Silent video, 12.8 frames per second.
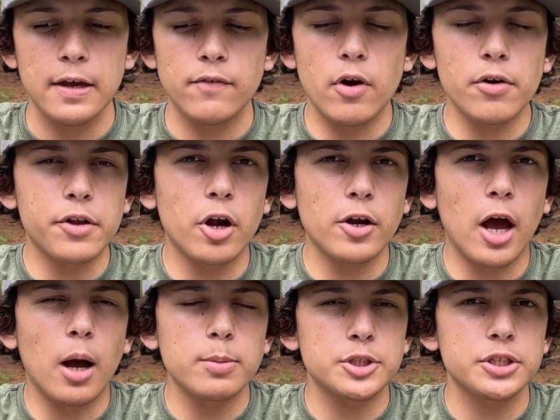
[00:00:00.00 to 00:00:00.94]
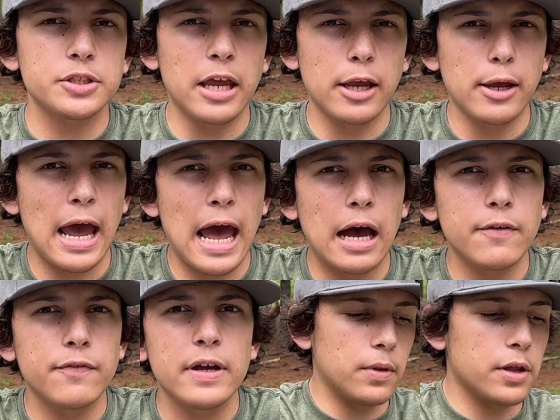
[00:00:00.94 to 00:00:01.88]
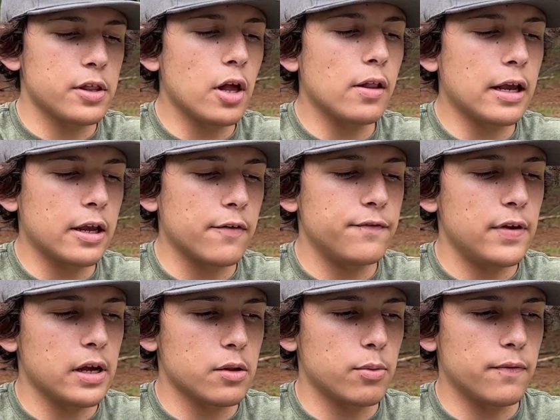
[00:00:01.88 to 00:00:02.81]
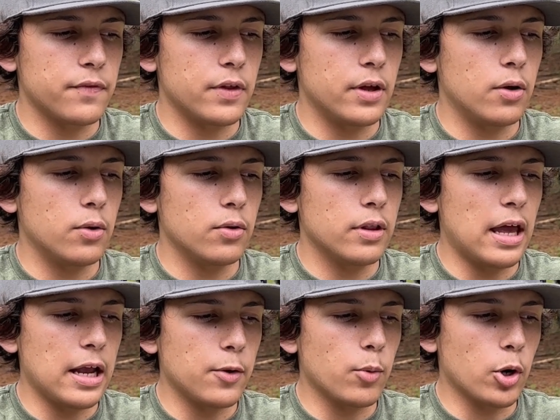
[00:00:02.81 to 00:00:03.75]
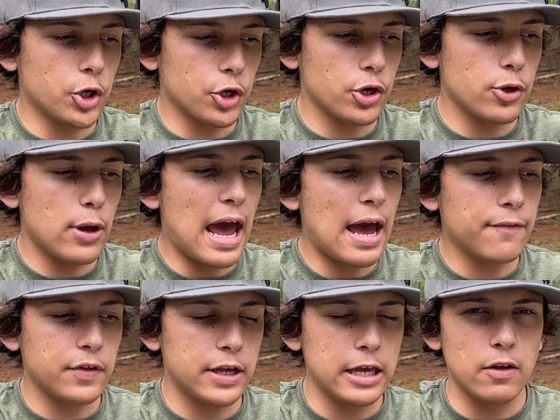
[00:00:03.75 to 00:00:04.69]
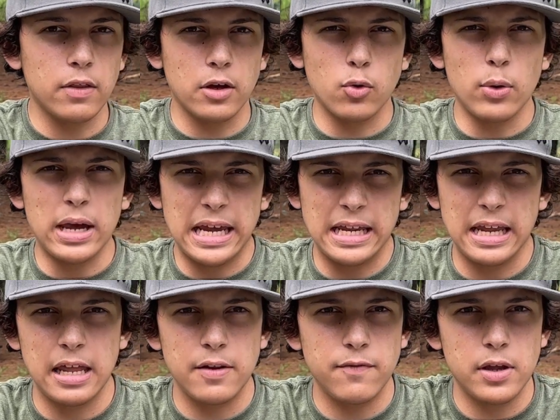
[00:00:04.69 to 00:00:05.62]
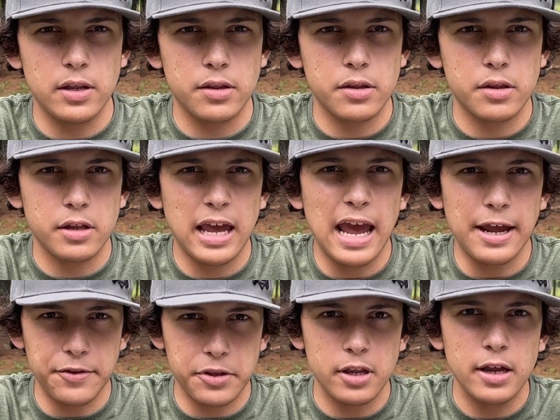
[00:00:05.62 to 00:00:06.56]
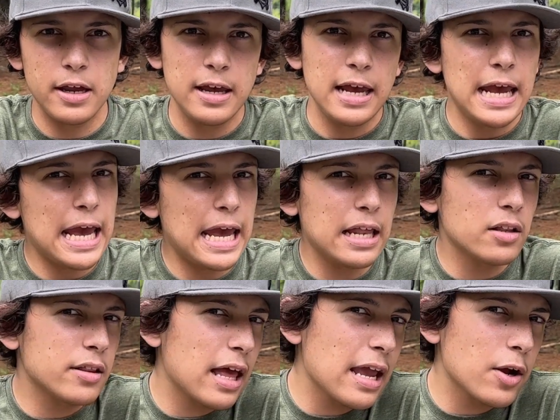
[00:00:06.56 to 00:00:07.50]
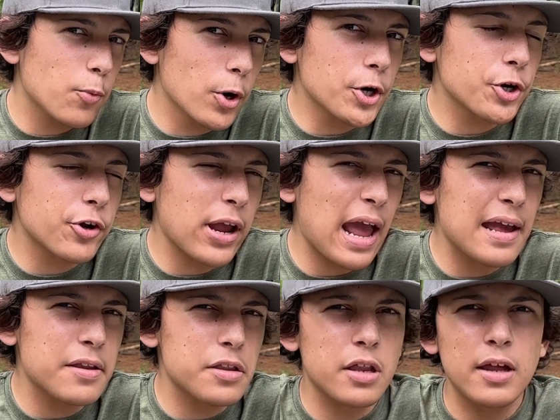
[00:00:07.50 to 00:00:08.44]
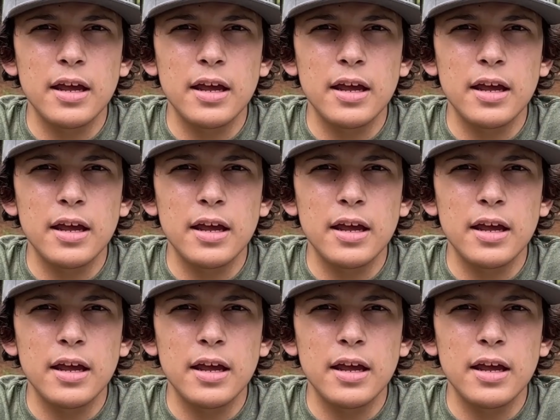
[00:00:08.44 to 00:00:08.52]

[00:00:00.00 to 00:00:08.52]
Those are the options that you have. It's not like a fix with the laying worker. You have to kill the queen in this case. In a laying worker case,